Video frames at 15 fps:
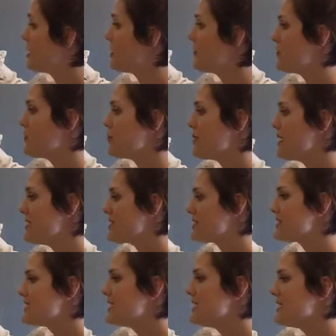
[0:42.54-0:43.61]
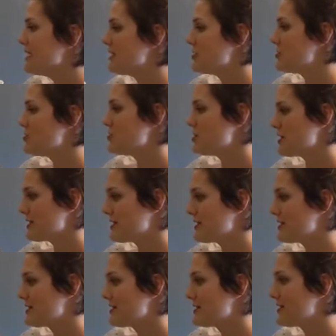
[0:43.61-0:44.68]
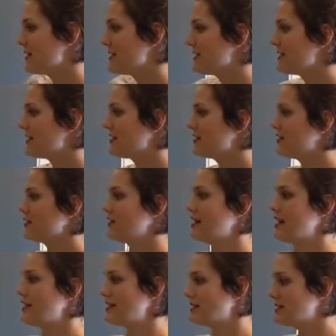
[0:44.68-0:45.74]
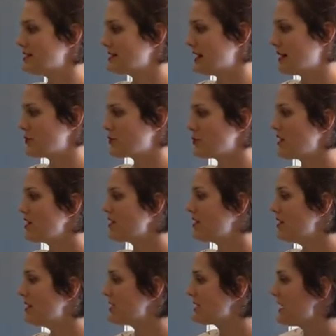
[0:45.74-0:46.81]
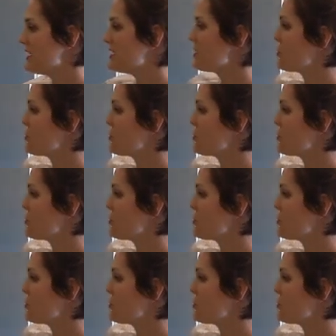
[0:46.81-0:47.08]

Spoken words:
of the base is just length times width, in this case